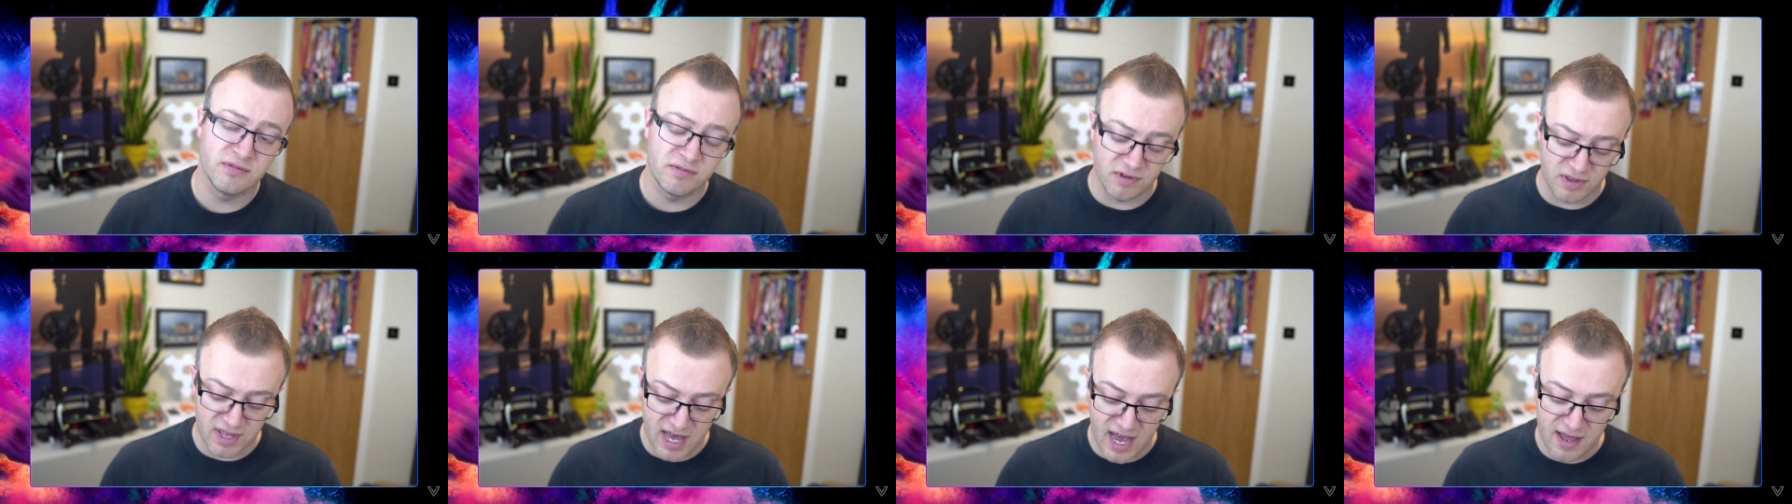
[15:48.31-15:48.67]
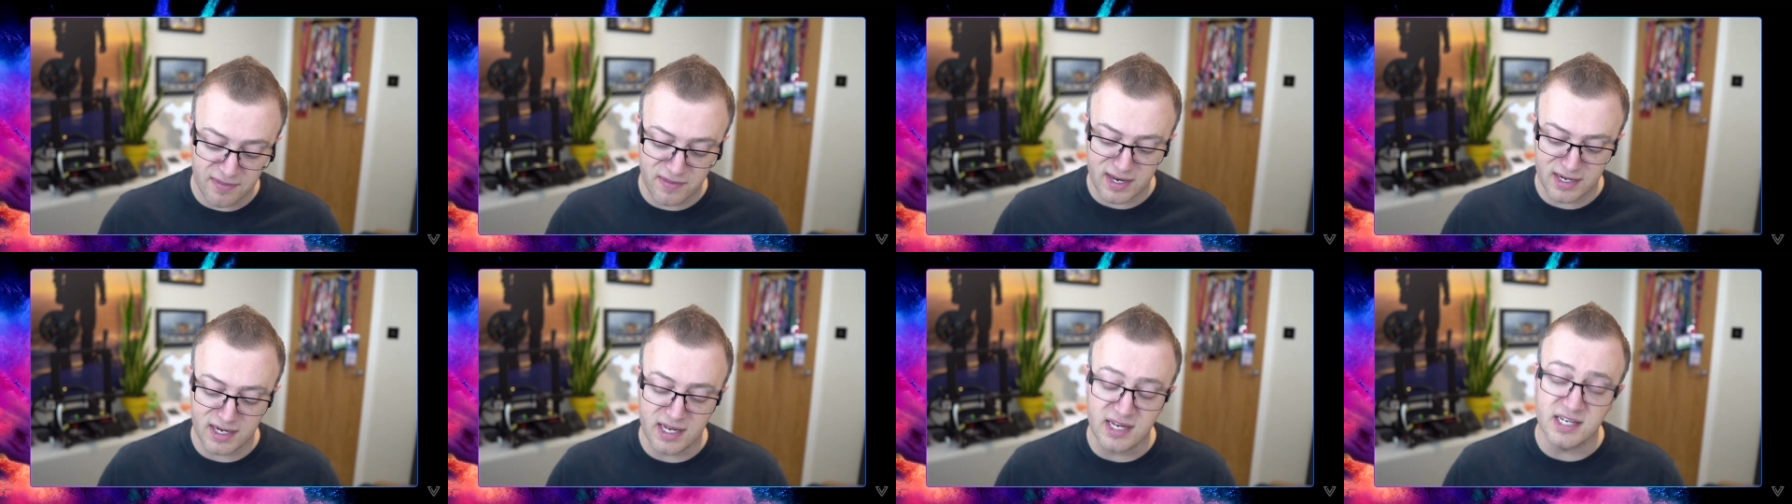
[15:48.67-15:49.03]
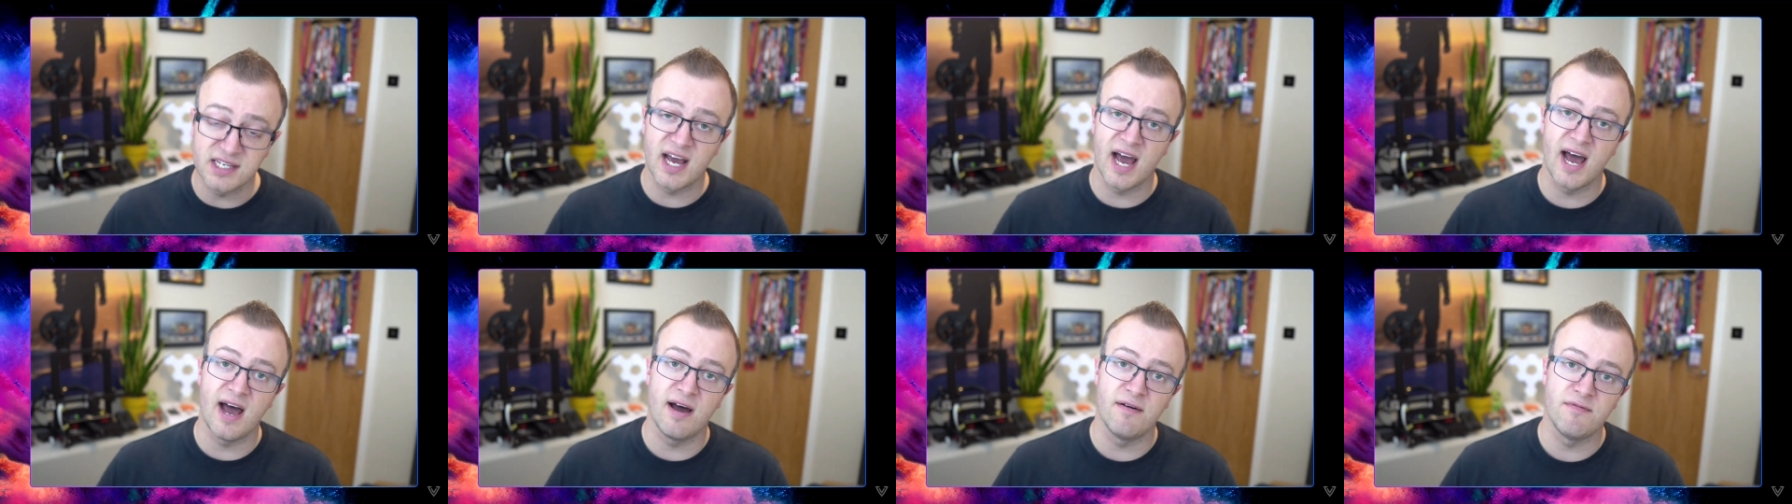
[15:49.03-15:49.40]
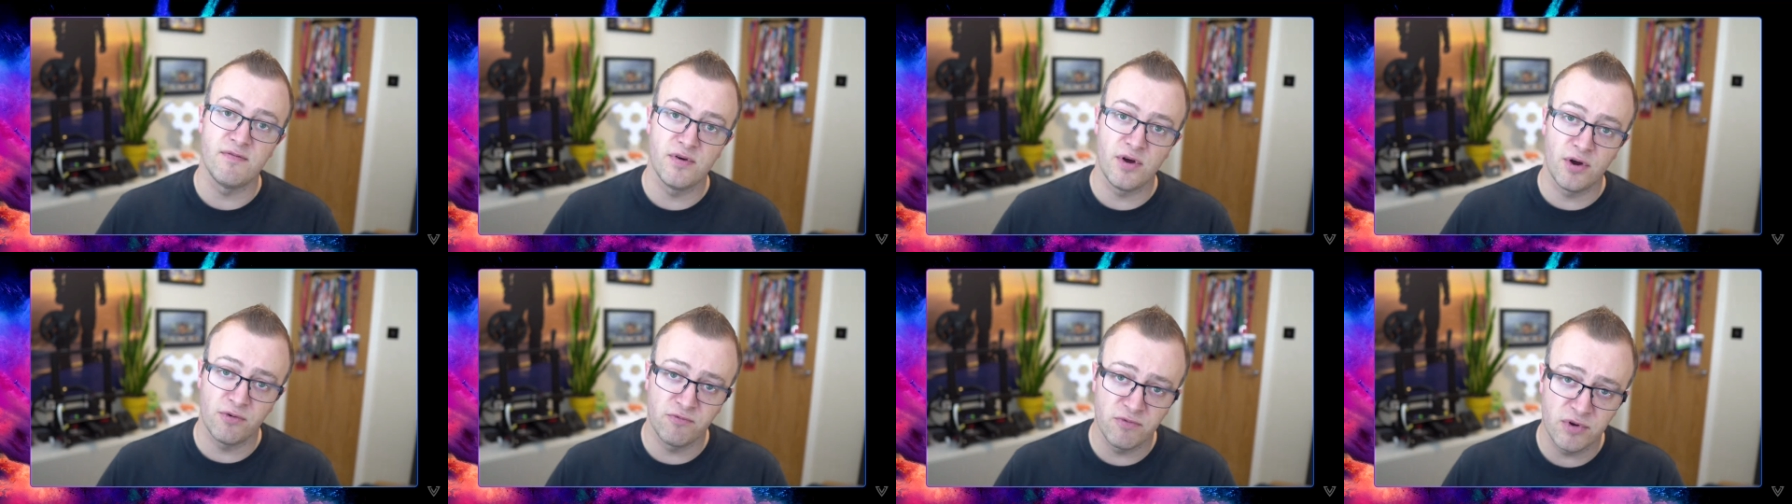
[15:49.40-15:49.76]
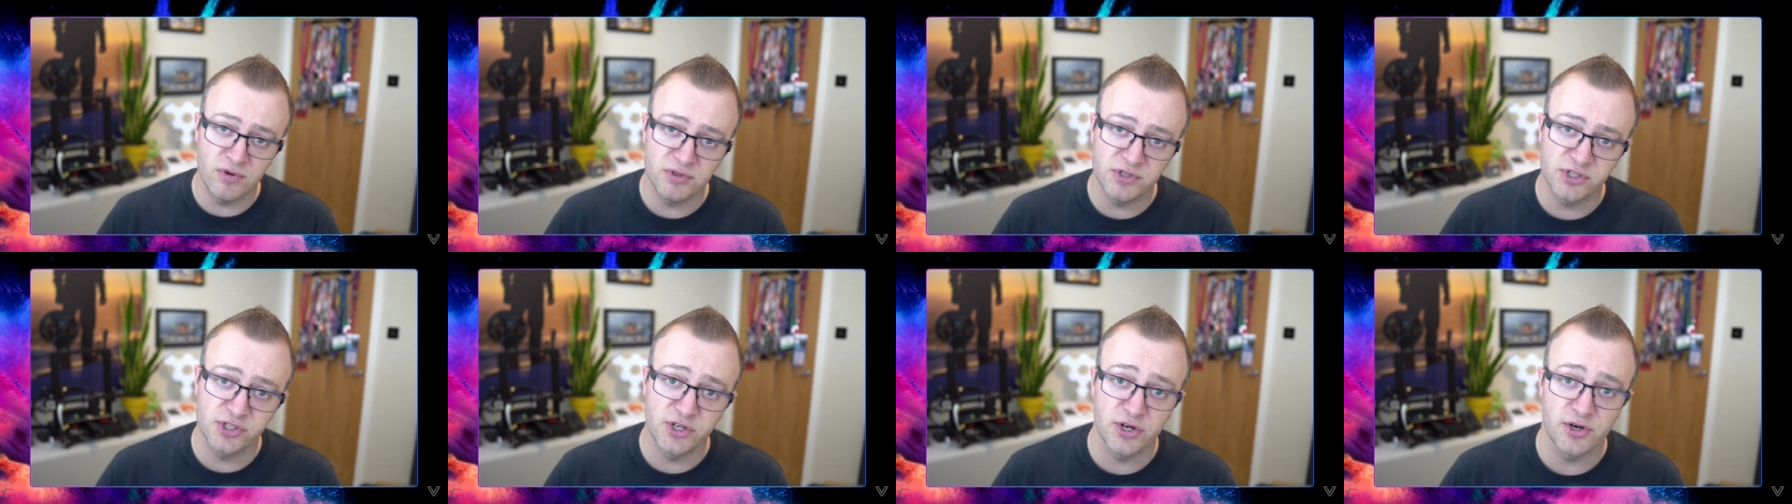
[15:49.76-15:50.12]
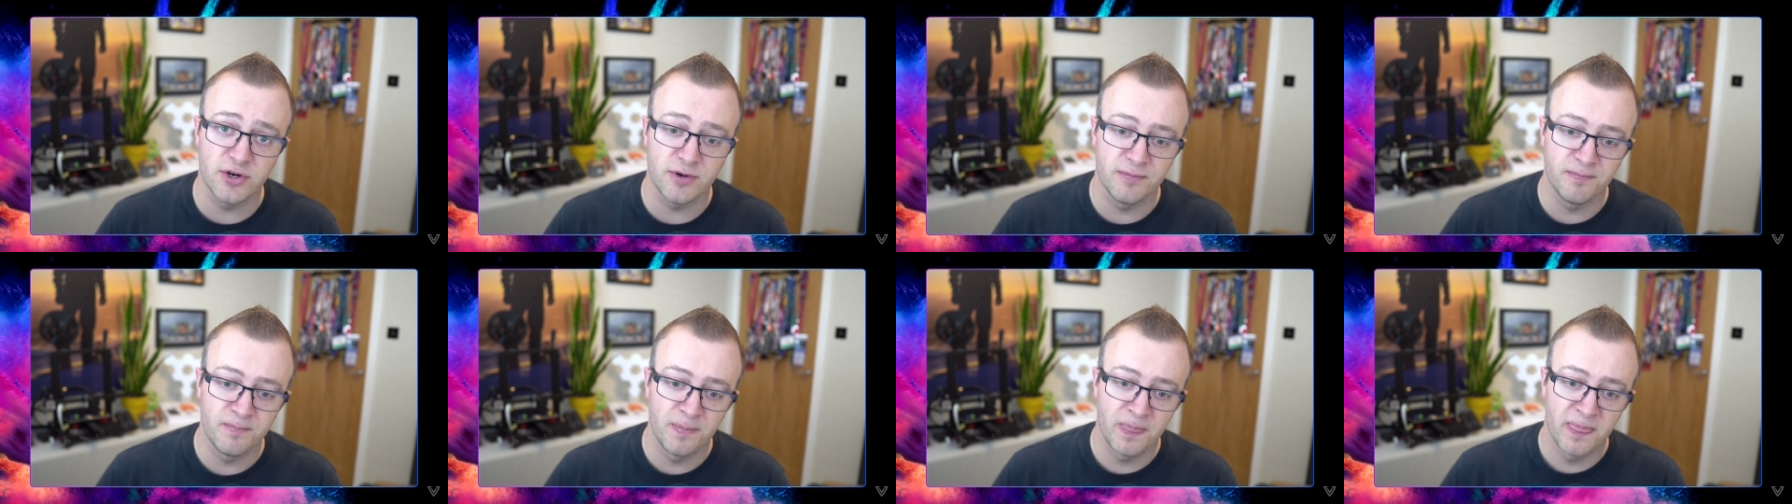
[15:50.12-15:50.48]
For that, they need to have a root
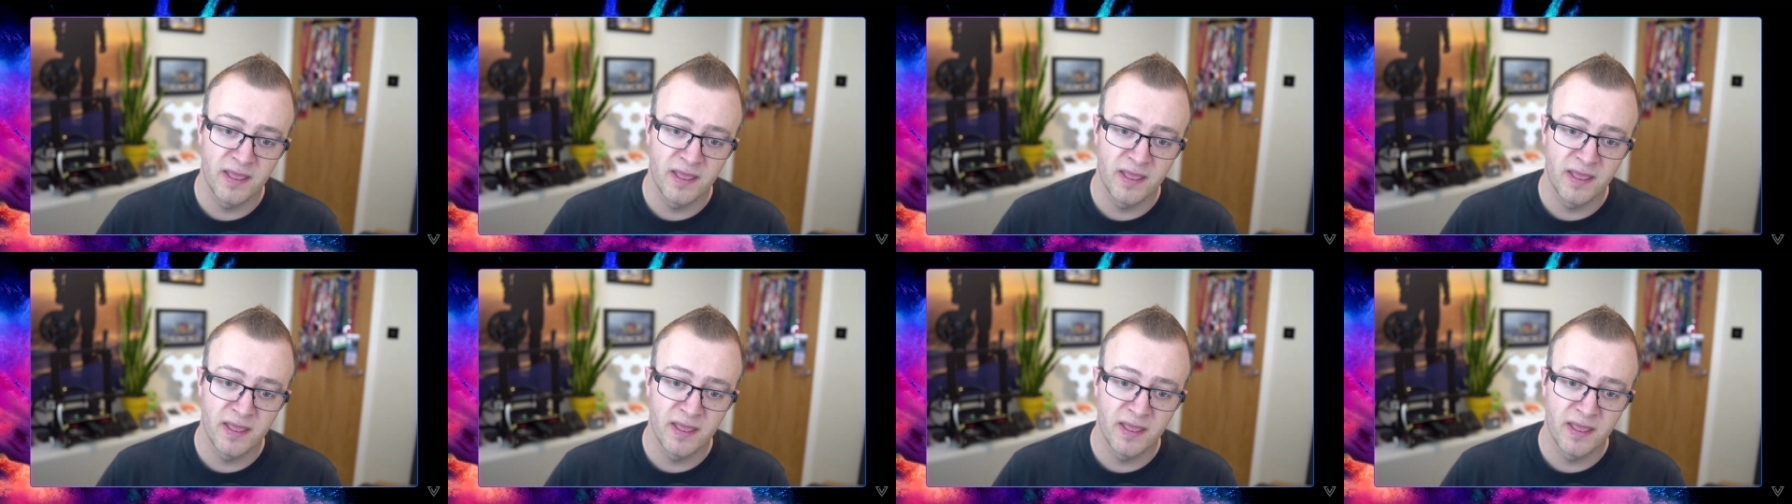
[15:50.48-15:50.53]
store.